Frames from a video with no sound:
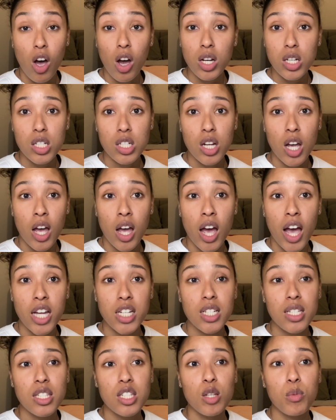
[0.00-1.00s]
shot. I
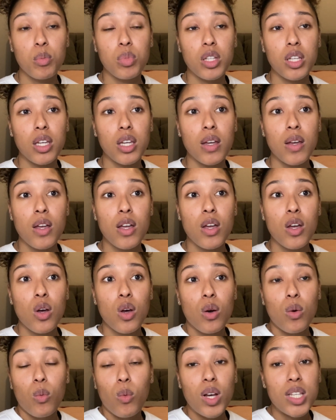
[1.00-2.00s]
just simply
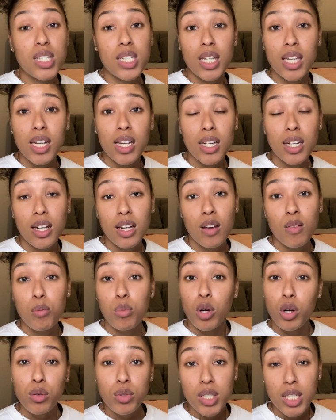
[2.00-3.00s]
wasn't getting enough
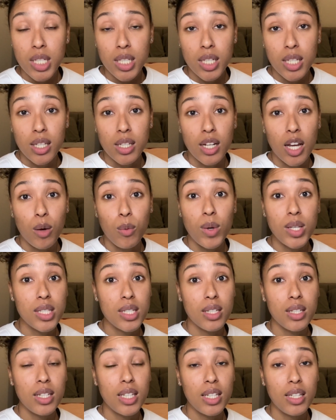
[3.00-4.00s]
protein in. I
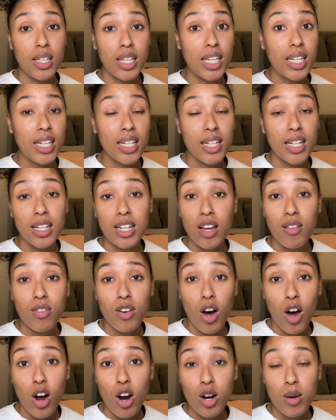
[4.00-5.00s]
wasn't eating enough
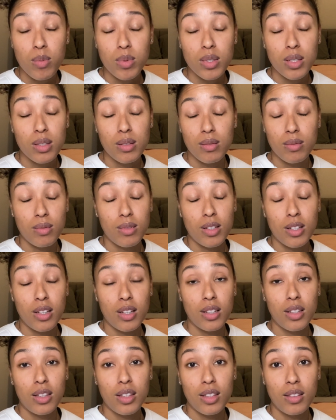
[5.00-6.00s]
carbs,
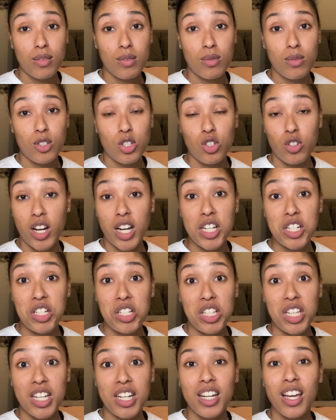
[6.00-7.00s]

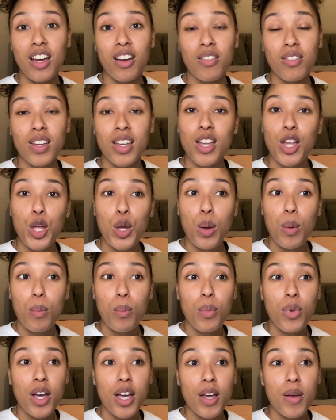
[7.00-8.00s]
strangely enough.
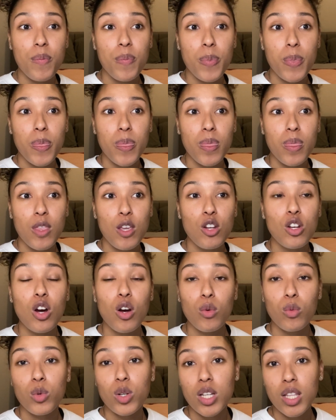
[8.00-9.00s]
But you
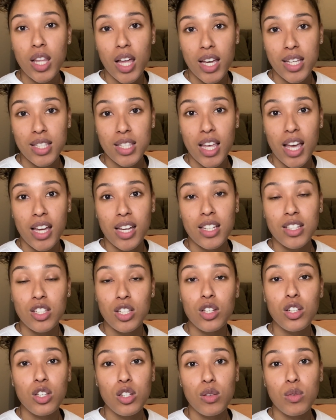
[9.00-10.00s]
don't realize that
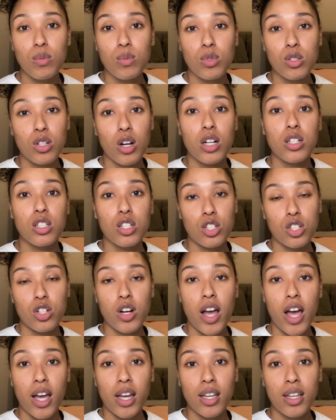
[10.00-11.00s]
until you start to
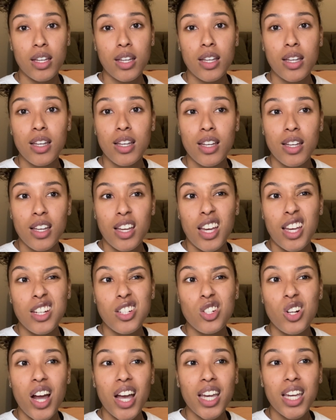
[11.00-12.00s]
track. And
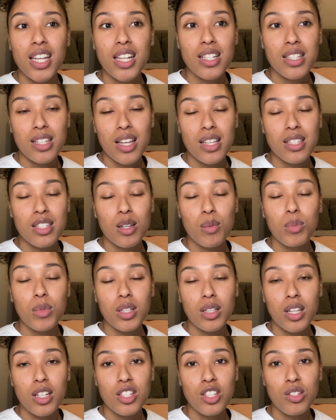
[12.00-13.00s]
tracking is not something
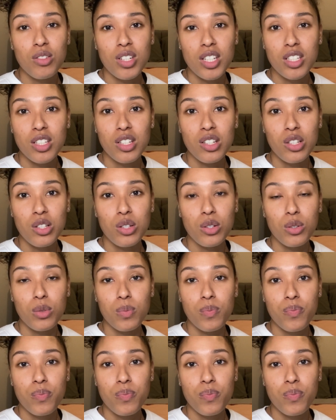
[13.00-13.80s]
that you need to do